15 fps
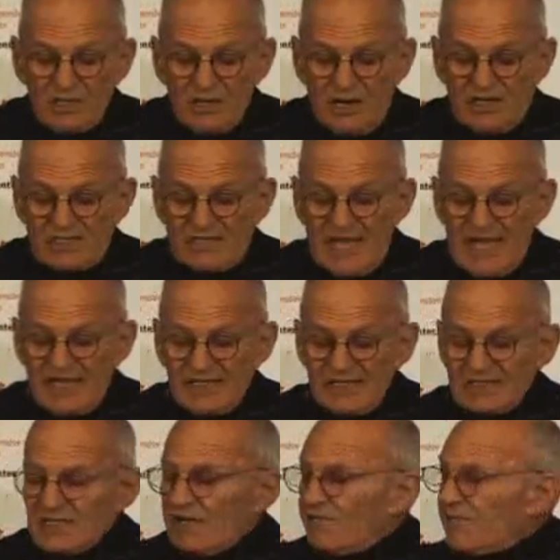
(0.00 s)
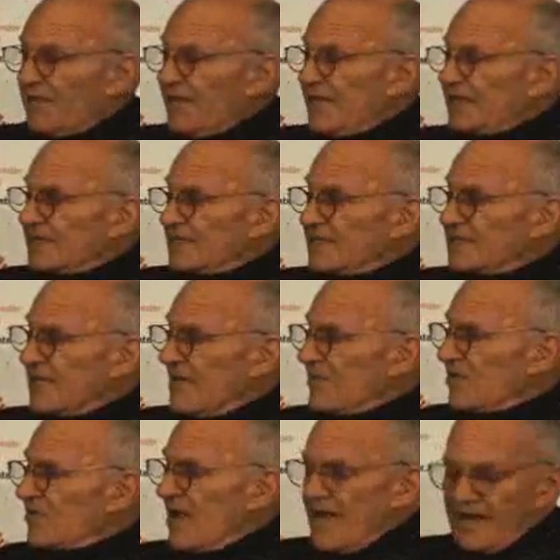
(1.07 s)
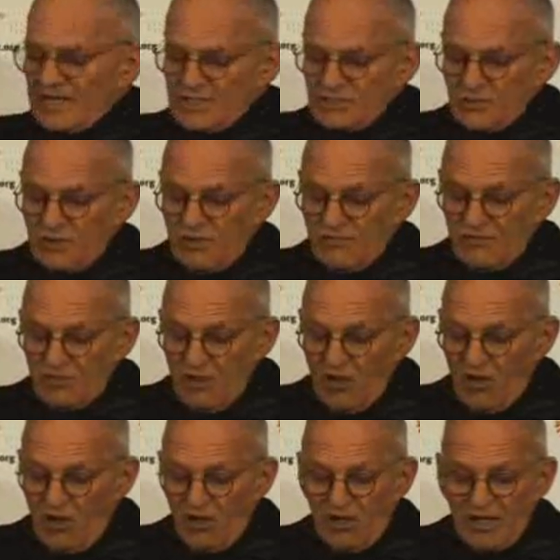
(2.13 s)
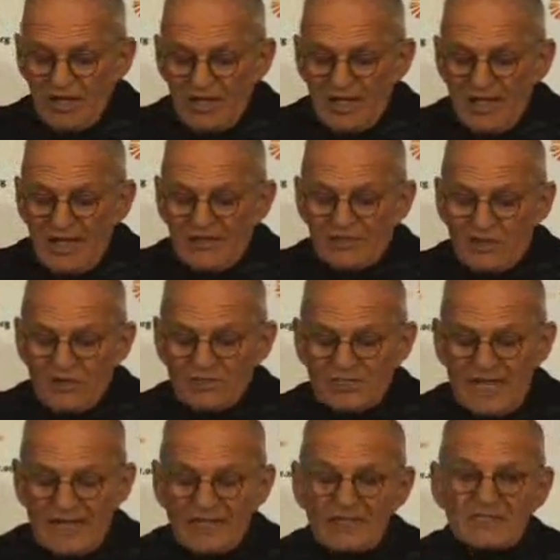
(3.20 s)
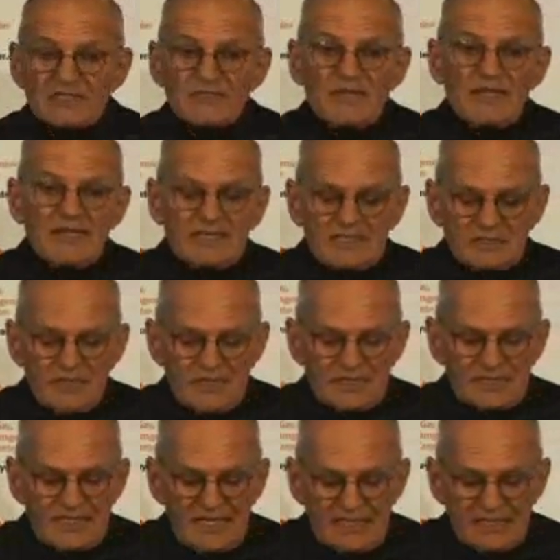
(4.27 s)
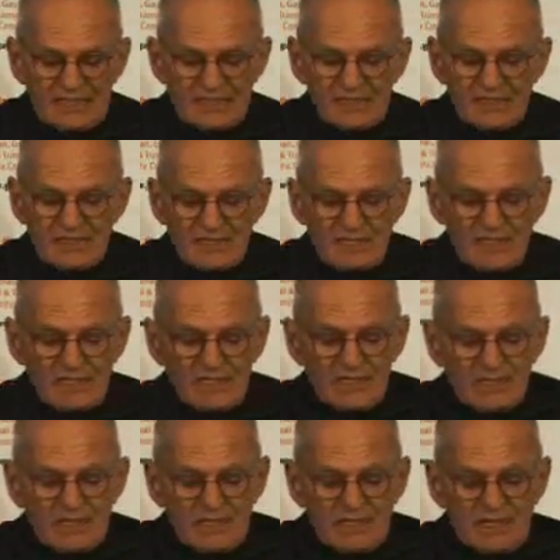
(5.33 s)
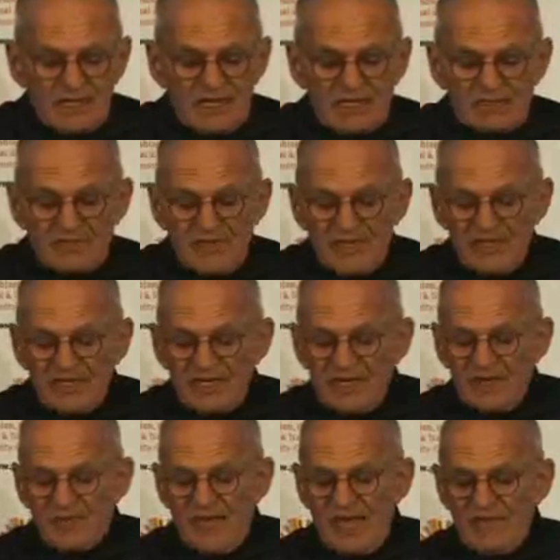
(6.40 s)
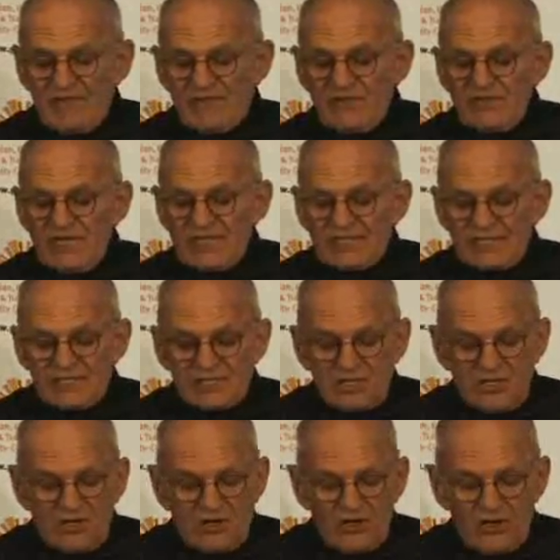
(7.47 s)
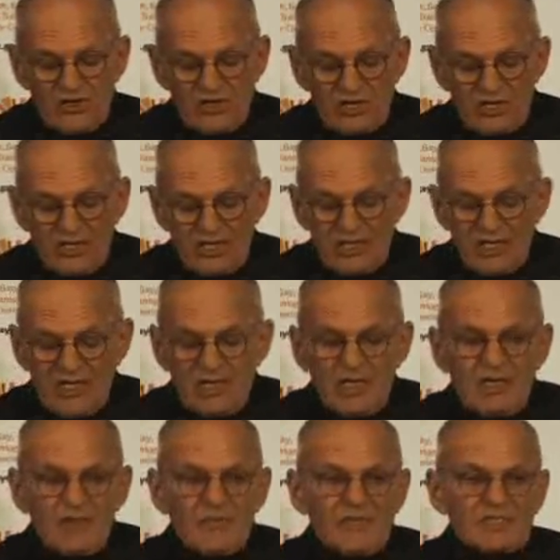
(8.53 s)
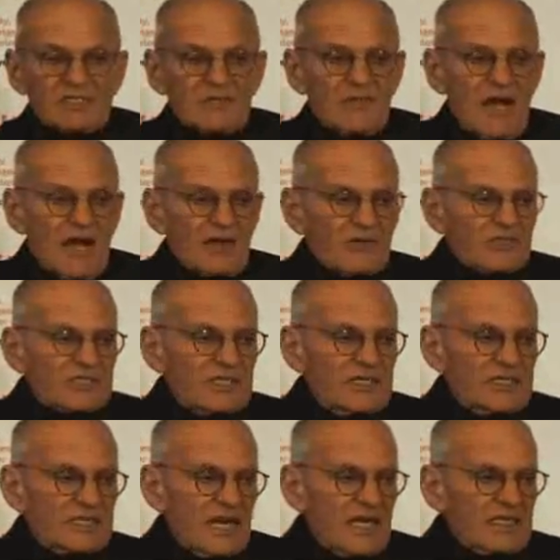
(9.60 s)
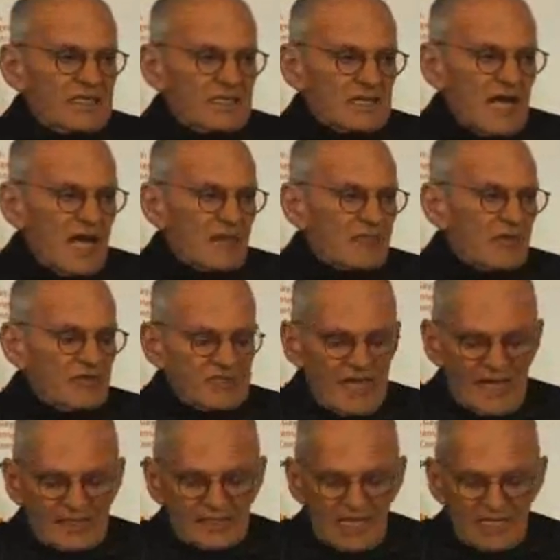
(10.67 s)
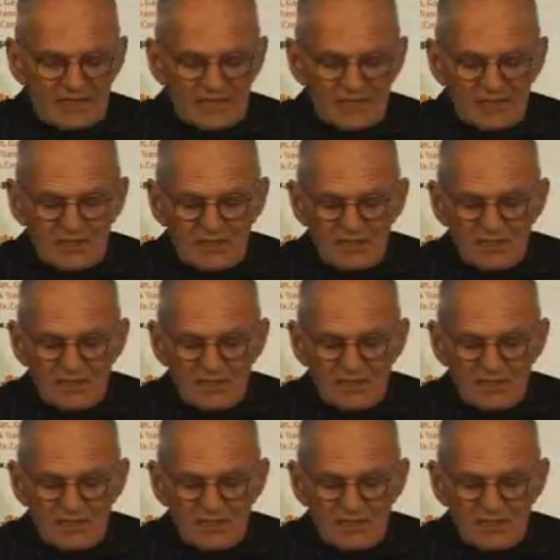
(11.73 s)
Our days of being democratic to a flaw at those endless meetings must cease. It has been a painful lesson to learn, but democracy does not protect us.